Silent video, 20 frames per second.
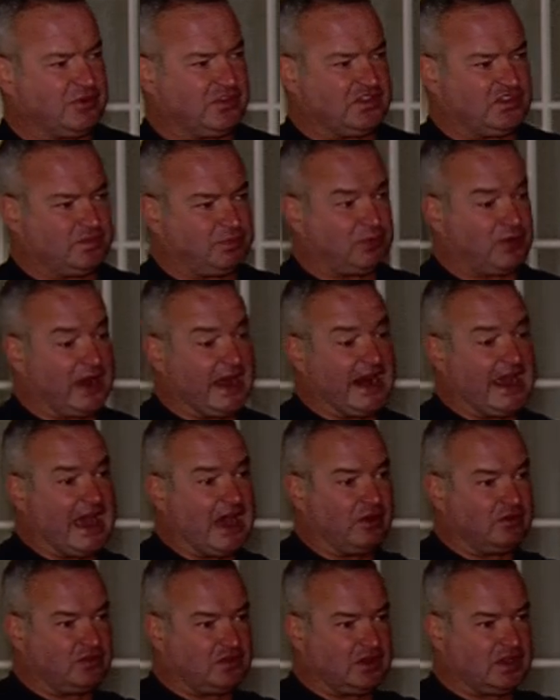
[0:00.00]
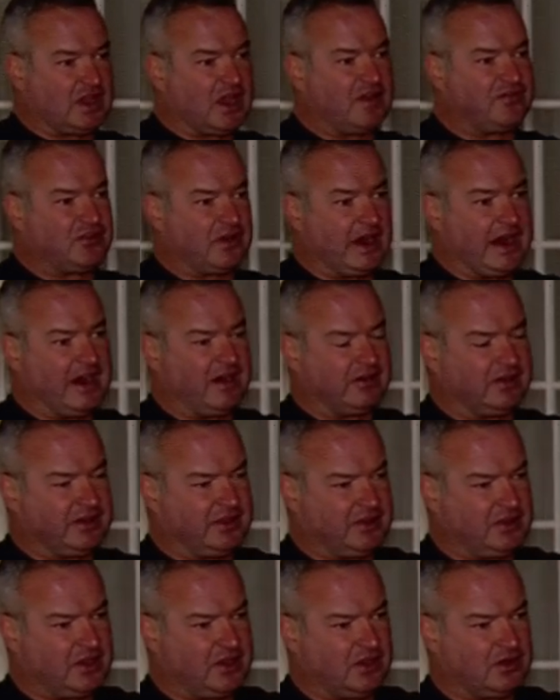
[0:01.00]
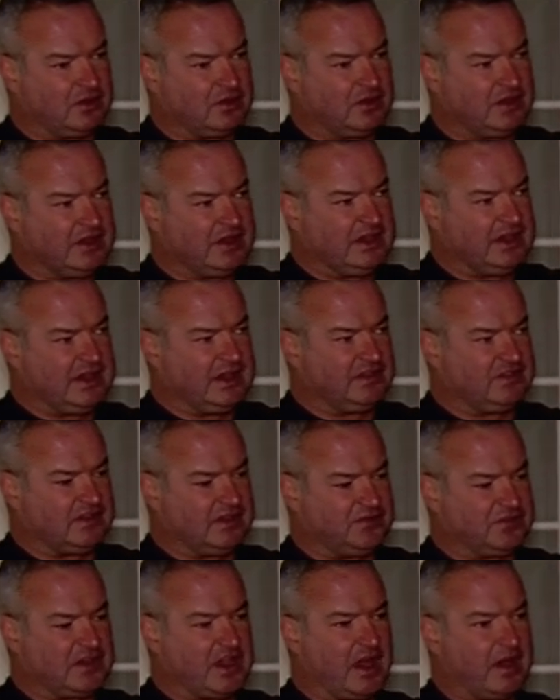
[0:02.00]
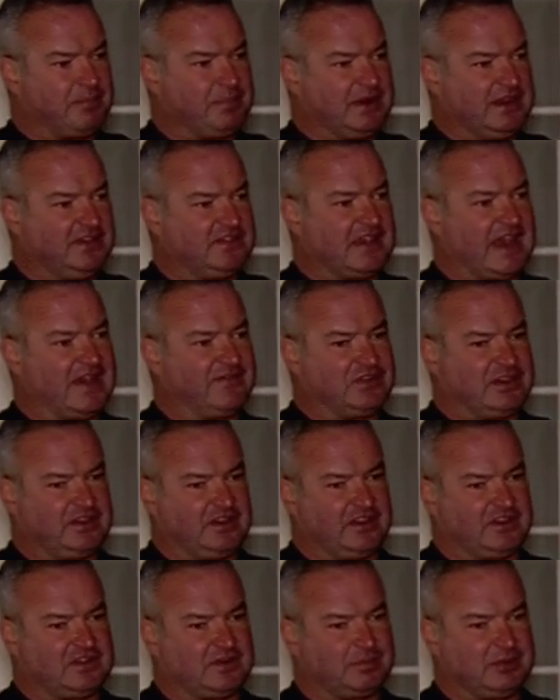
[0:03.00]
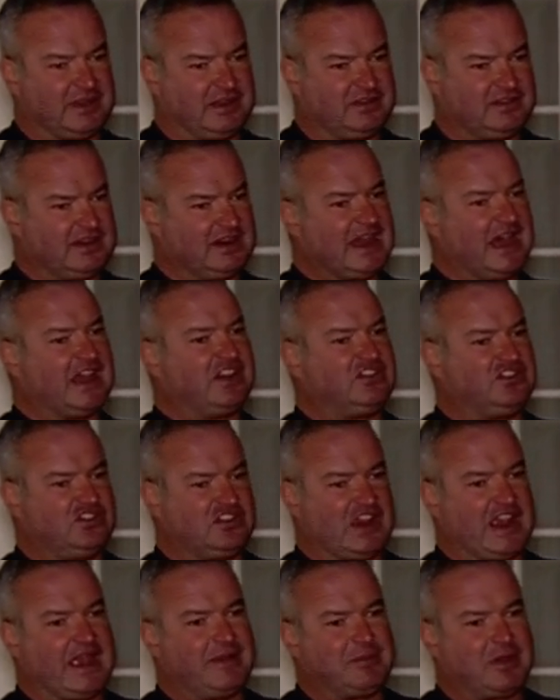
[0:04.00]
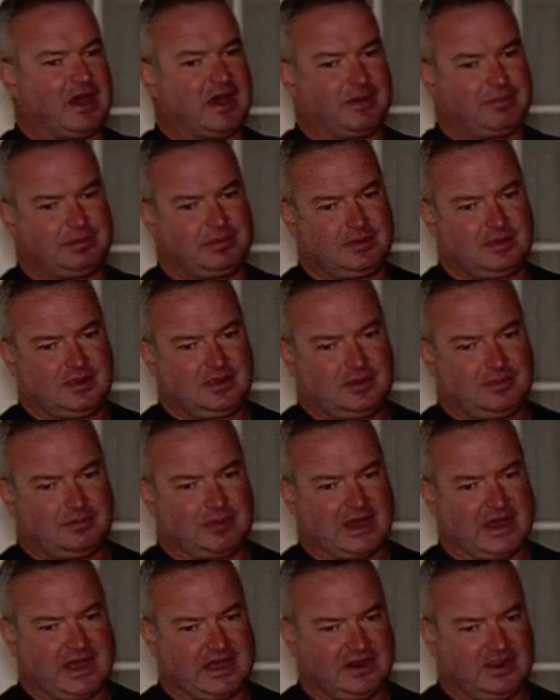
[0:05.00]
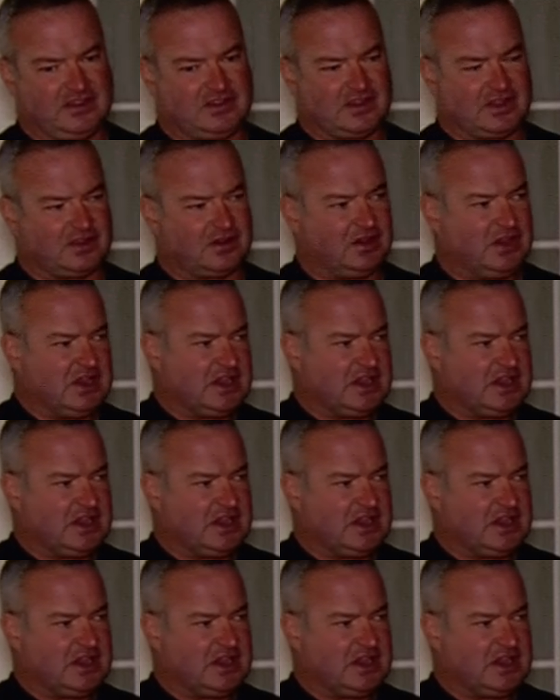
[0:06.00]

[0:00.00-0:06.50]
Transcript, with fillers: to spread out to cover area, though, is if companies have the discipline to not jam up behind each other.